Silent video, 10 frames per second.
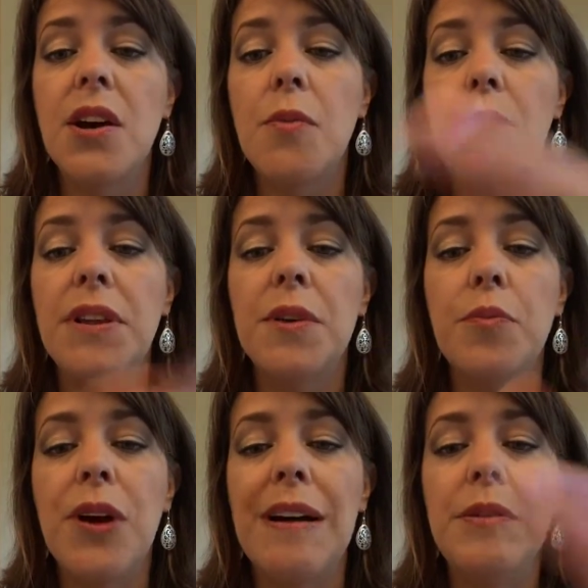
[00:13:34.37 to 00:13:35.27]
But the
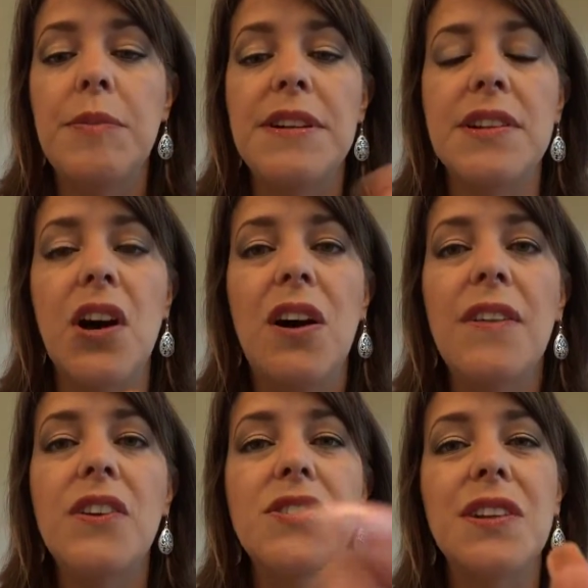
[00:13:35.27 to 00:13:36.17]
problem is all
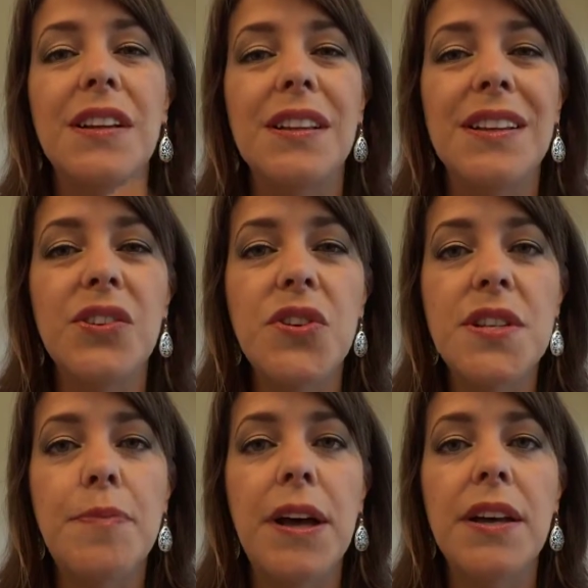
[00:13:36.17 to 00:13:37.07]
those glitter
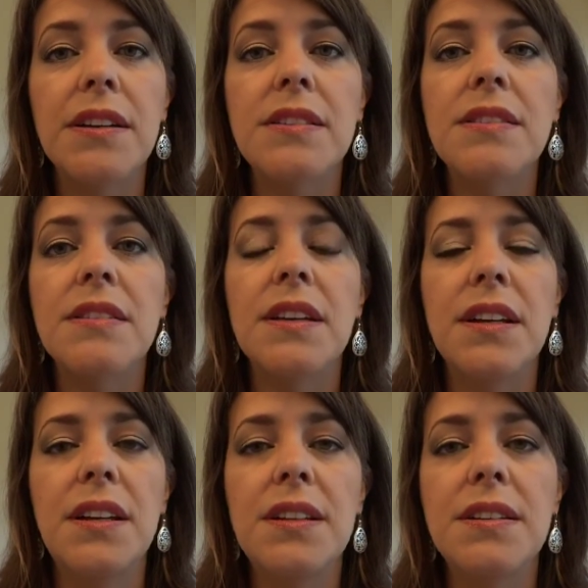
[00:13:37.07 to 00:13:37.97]
specks in
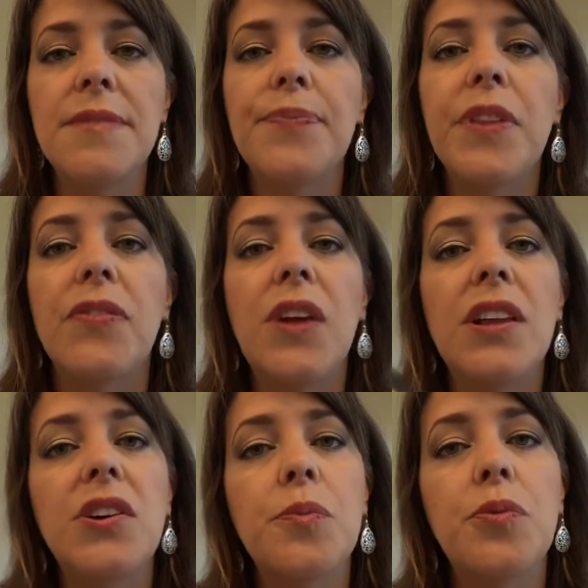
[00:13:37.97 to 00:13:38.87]
it, they
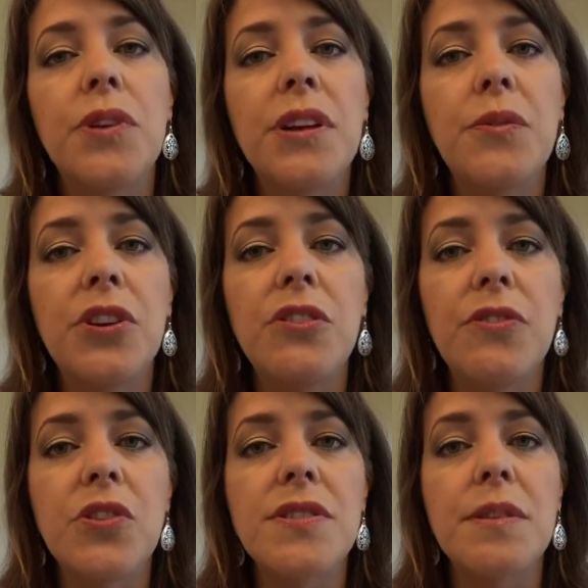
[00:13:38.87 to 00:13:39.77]
look pretty when you
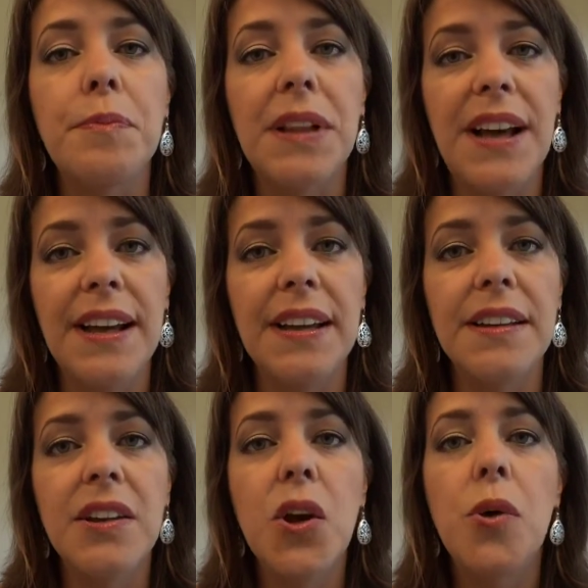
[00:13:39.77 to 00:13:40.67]
first apply it,
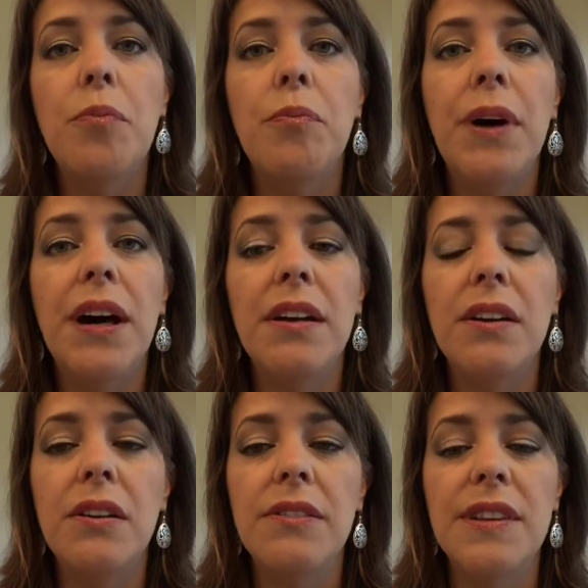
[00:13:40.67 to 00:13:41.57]

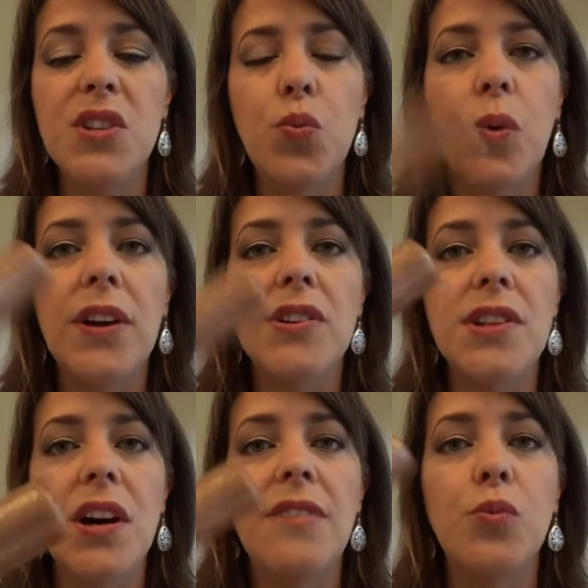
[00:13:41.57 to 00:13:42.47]
but this wears
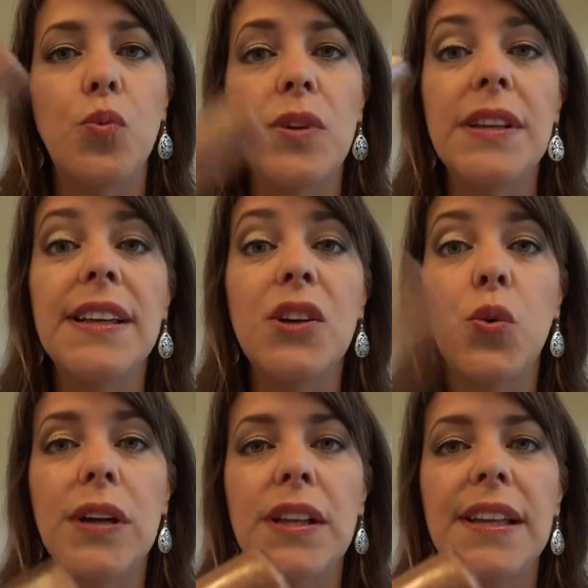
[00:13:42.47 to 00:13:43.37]
off really
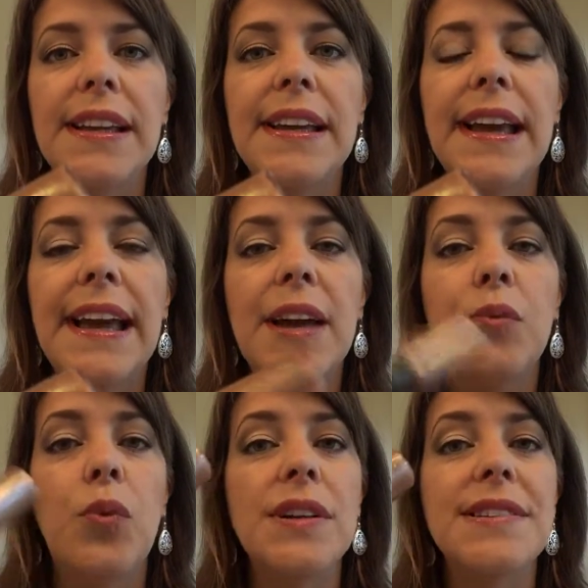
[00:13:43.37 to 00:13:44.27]
quickly,
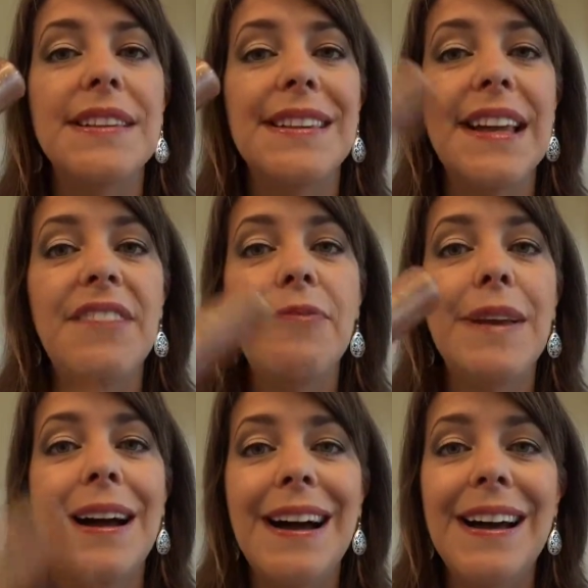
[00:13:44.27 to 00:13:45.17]
and what's left
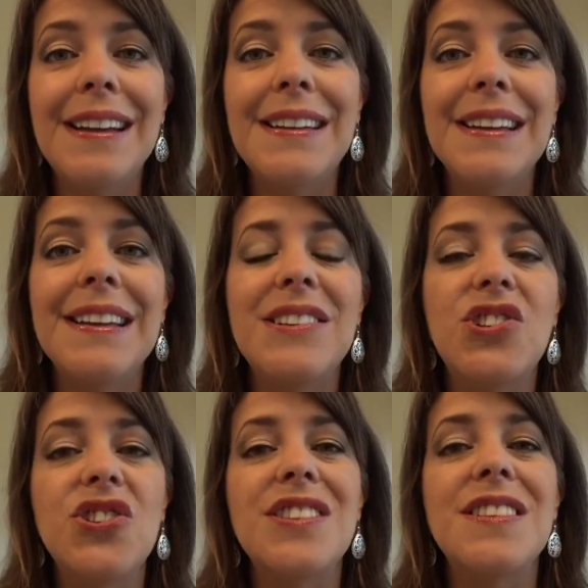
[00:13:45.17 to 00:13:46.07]
behind is
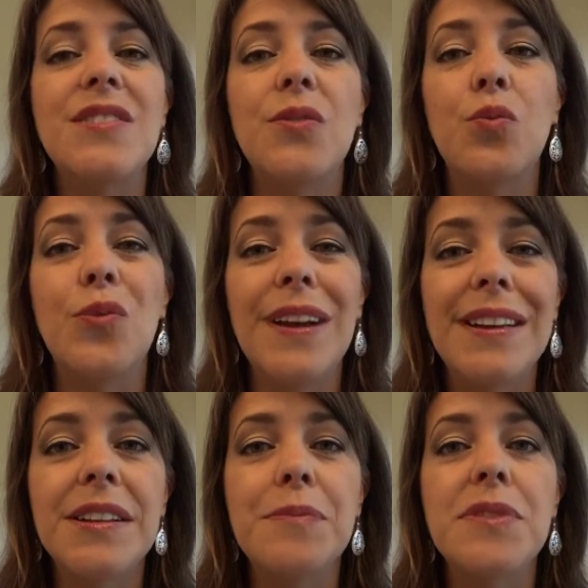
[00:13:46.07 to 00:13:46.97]
just
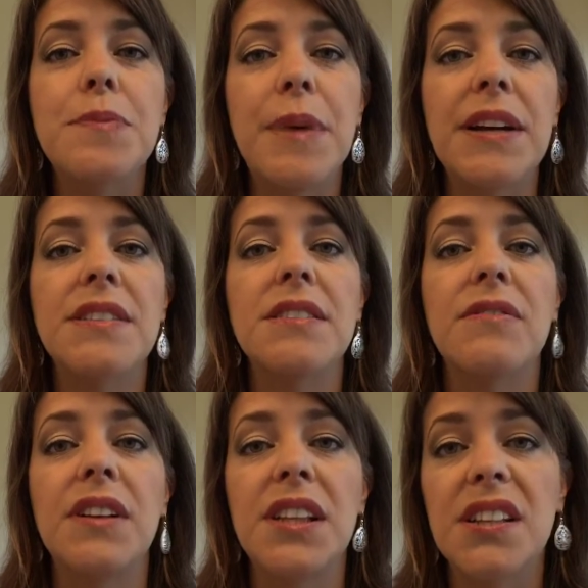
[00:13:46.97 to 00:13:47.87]
random specks
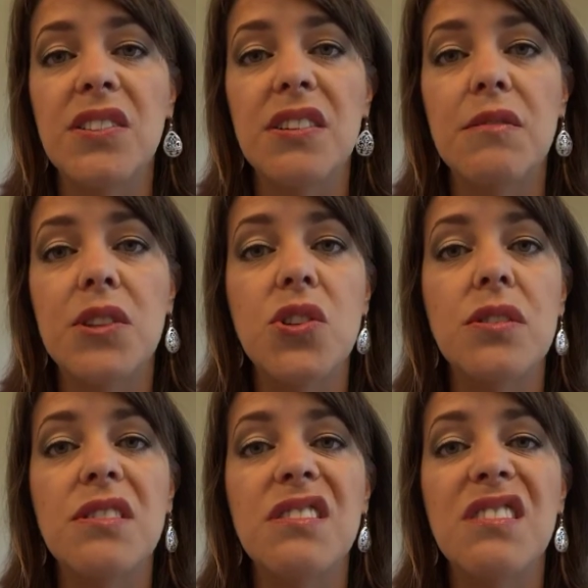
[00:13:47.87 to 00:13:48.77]
of glitter, which
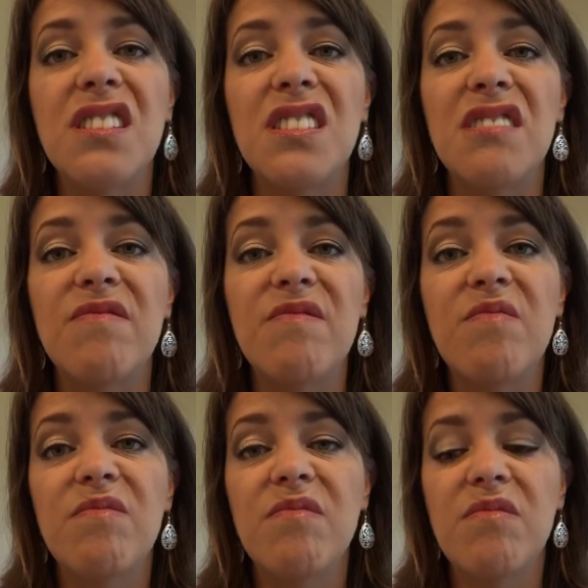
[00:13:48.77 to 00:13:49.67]
are just kind
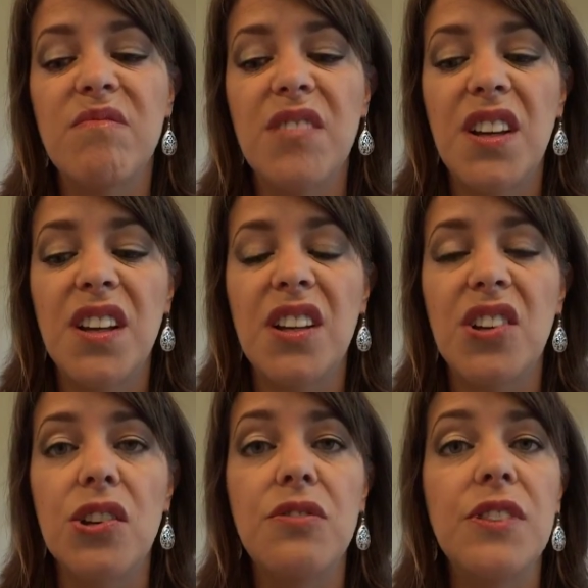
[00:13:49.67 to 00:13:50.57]
of
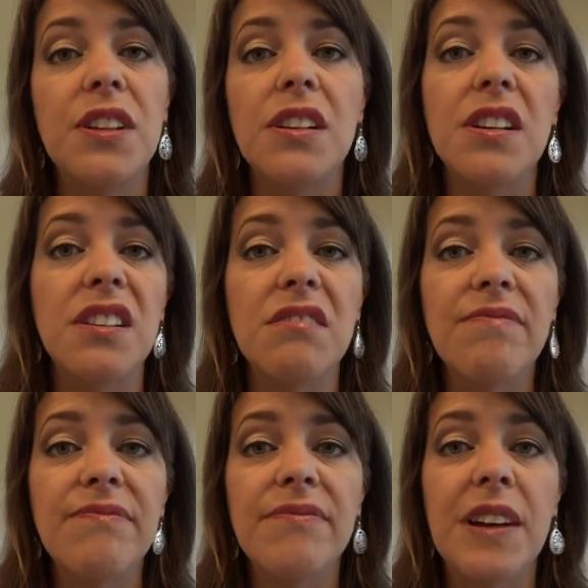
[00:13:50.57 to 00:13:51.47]
goofy looking.
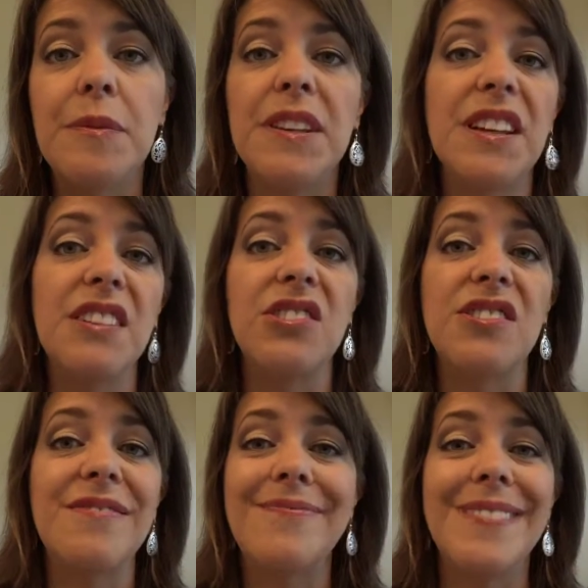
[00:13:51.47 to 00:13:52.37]
I mean,
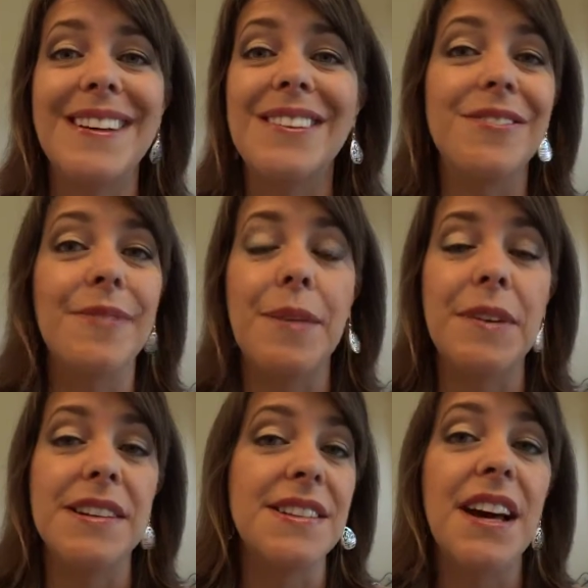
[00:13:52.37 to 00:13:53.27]

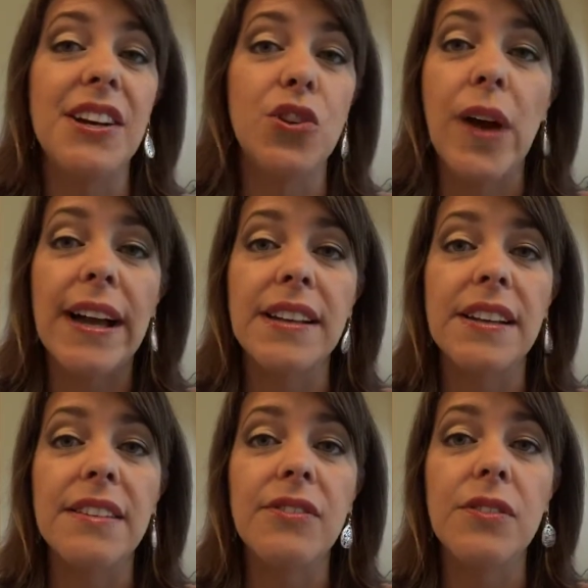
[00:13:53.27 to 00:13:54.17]
it's not
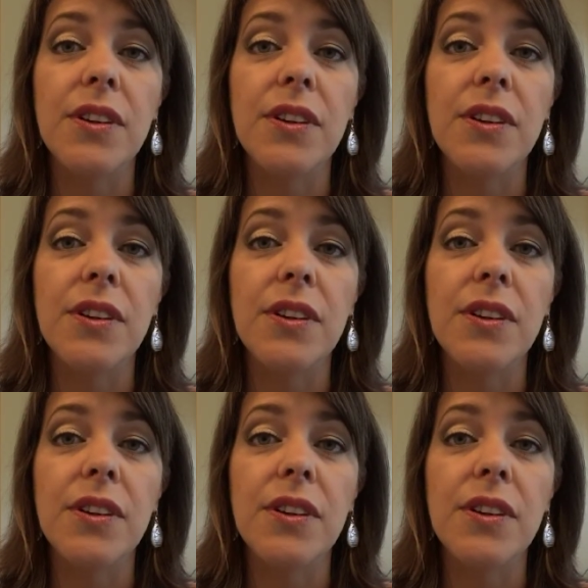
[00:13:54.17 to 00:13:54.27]
attractive,